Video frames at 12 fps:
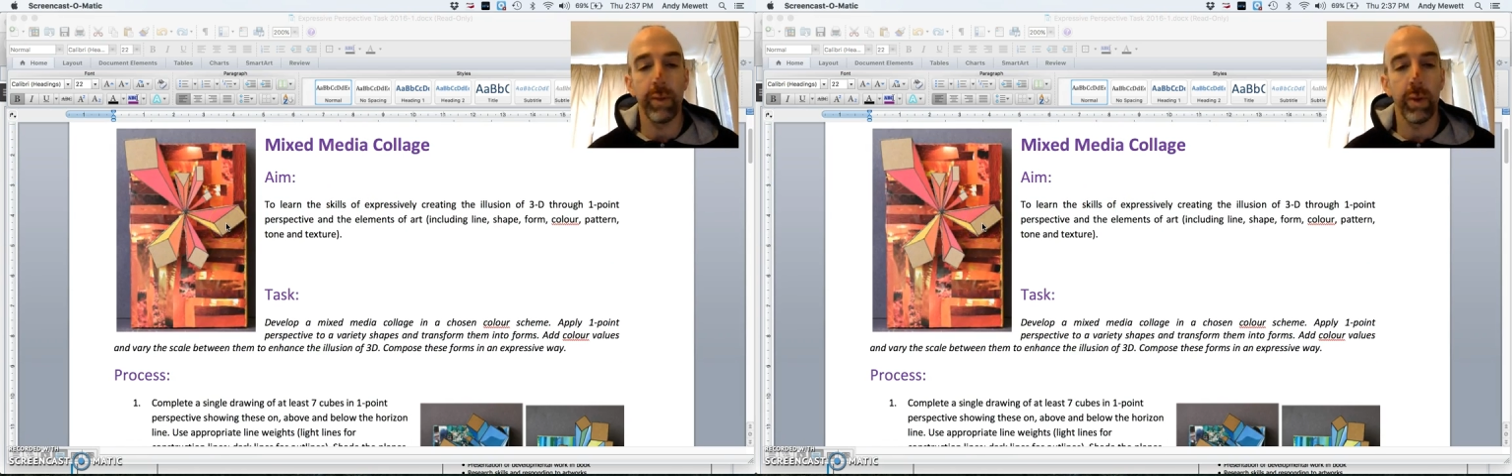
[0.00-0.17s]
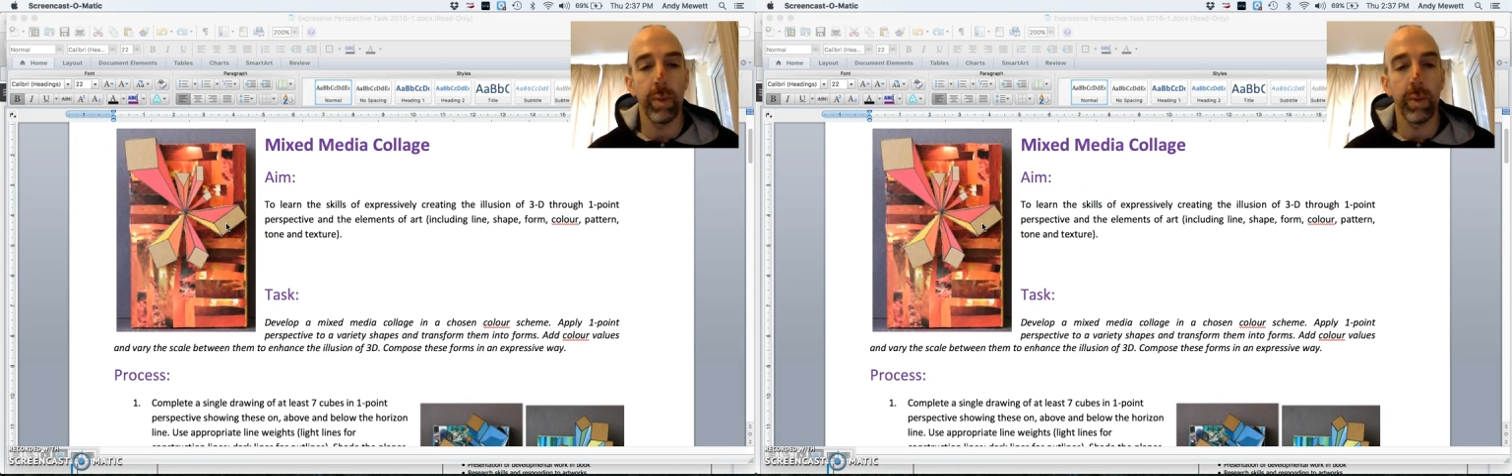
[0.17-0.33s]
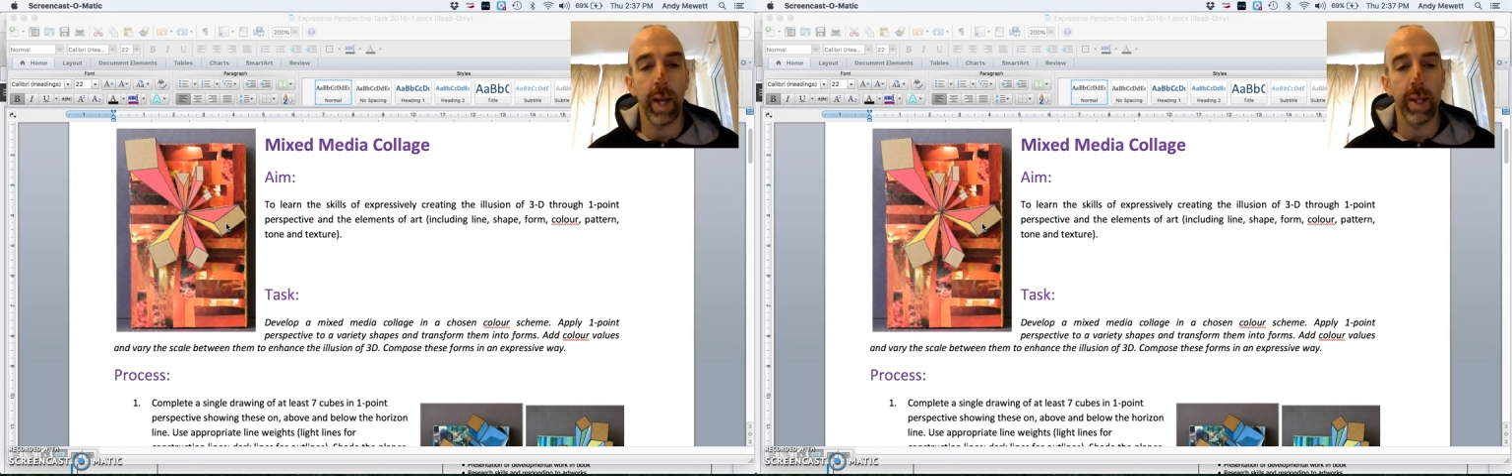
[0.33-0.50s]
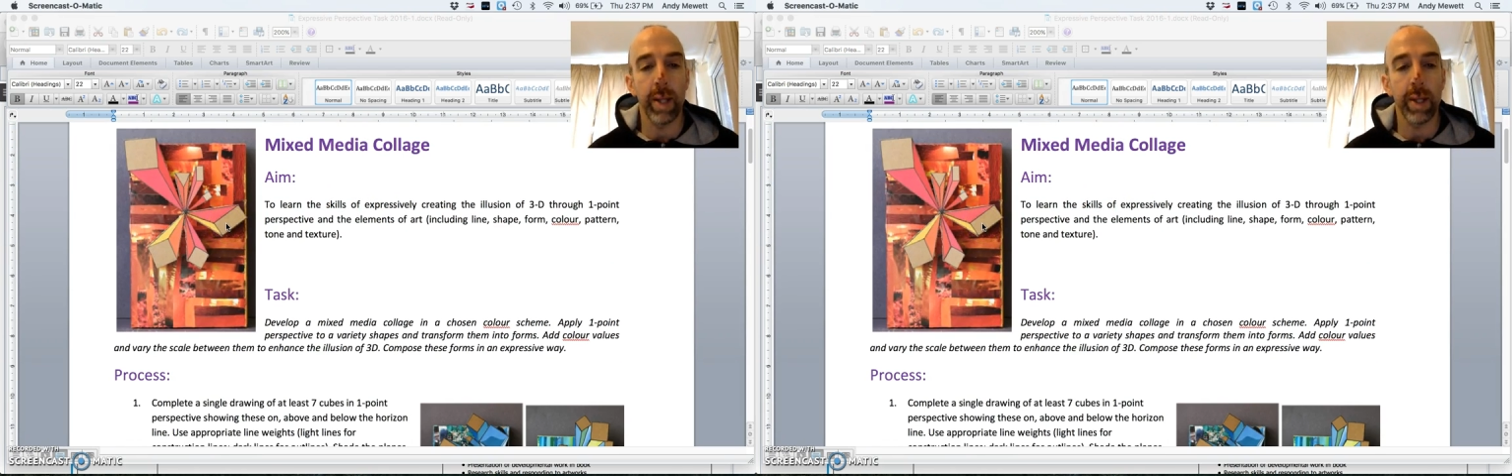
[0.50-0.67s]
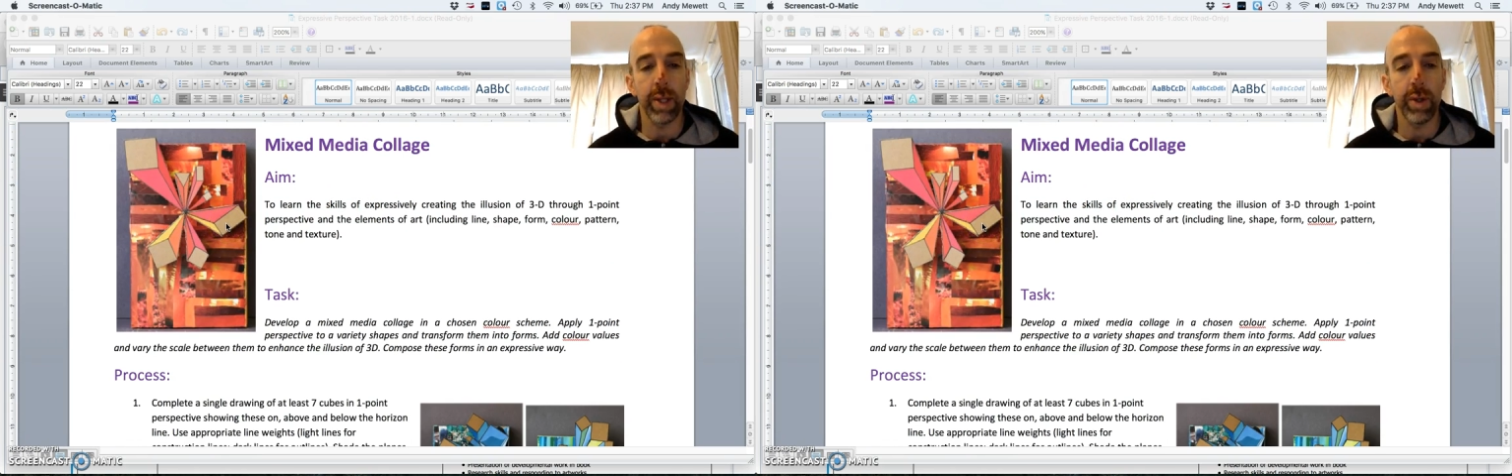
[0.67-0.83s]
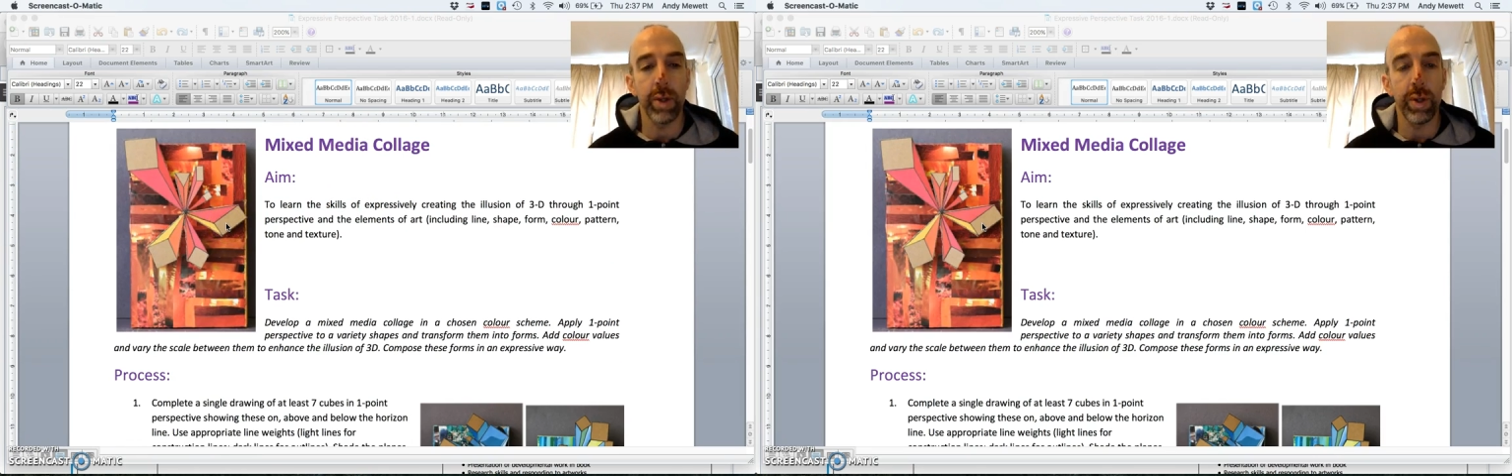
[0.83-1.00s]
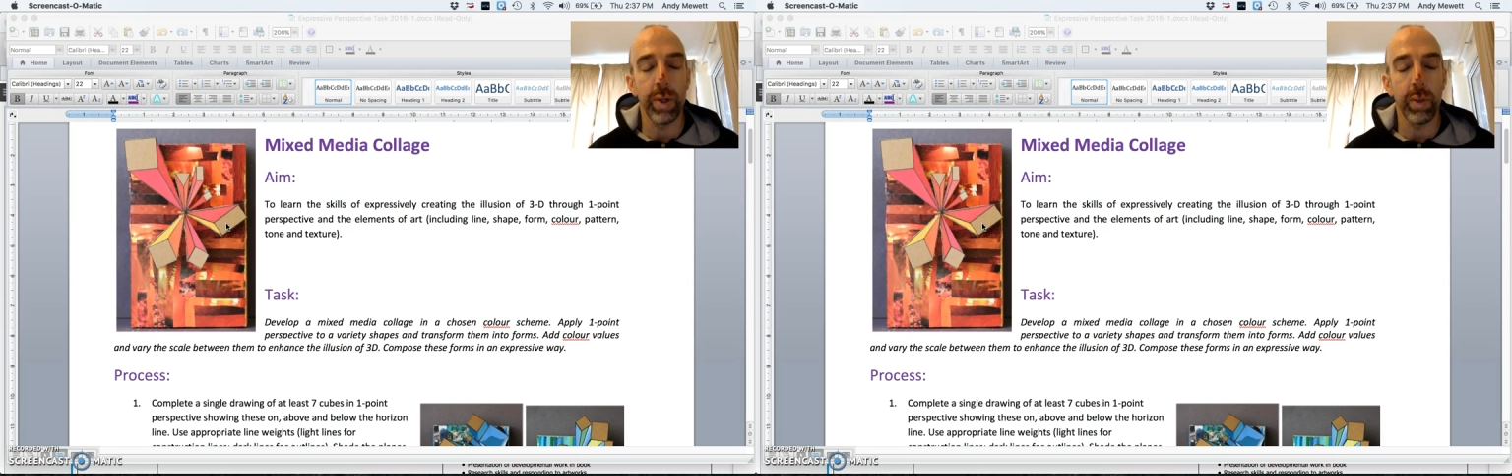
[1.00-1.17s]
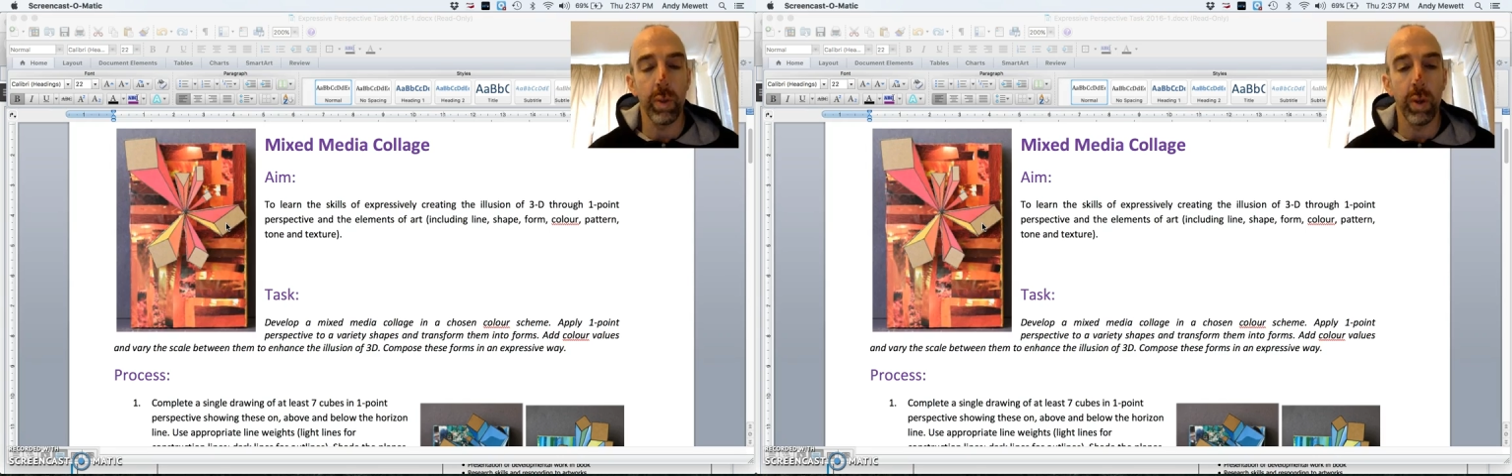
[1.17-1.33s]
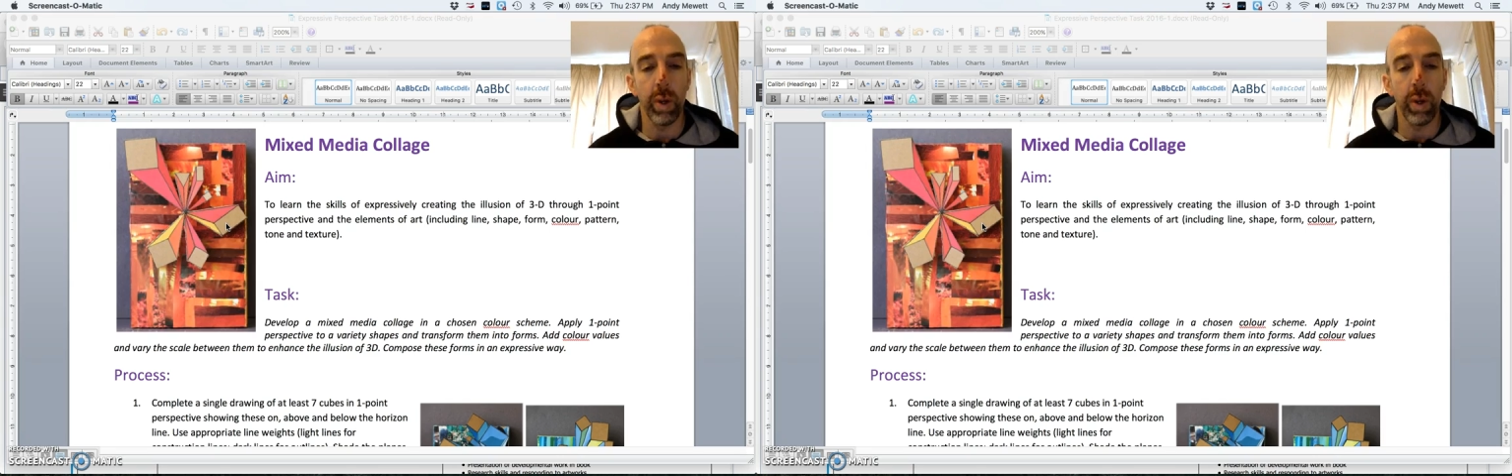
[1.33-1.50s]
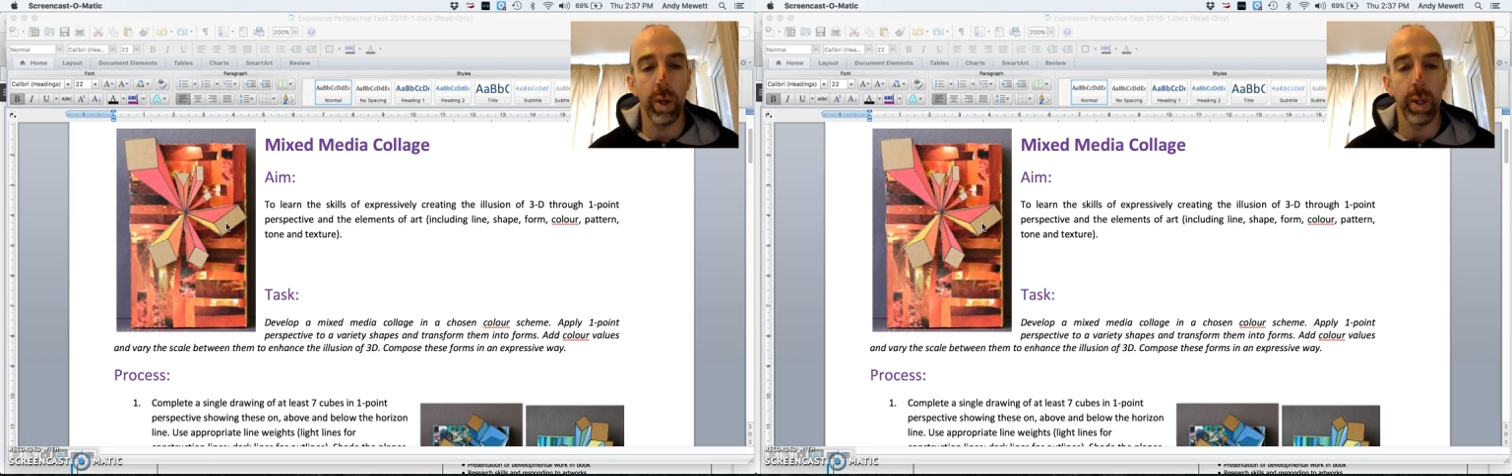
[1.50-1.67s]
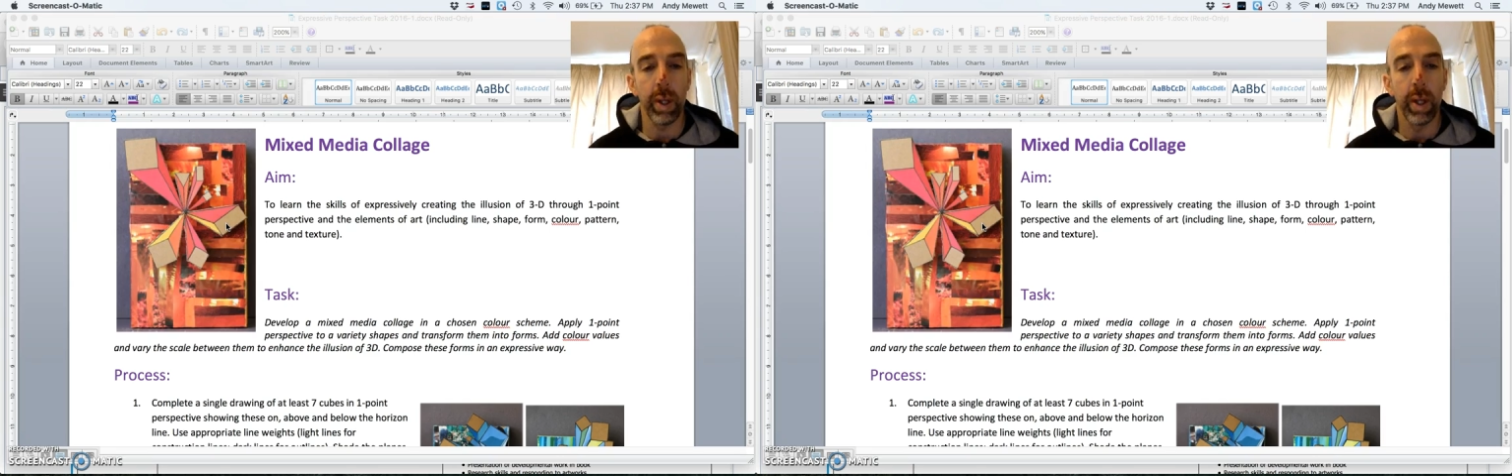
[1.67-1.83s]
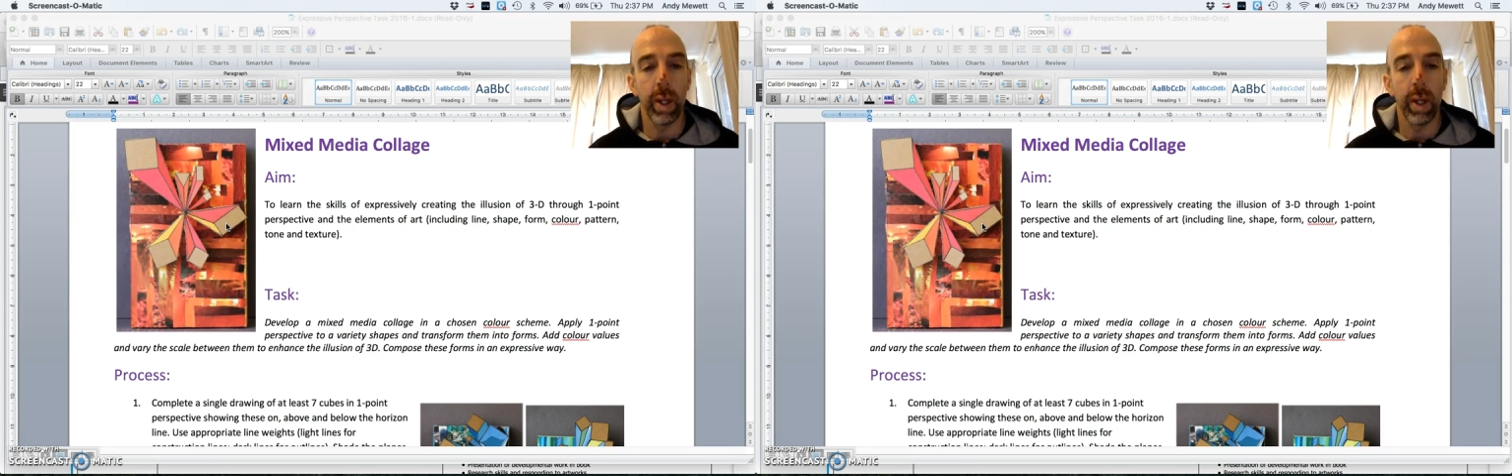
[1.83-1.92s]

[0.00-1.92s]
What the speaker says: from other students' work,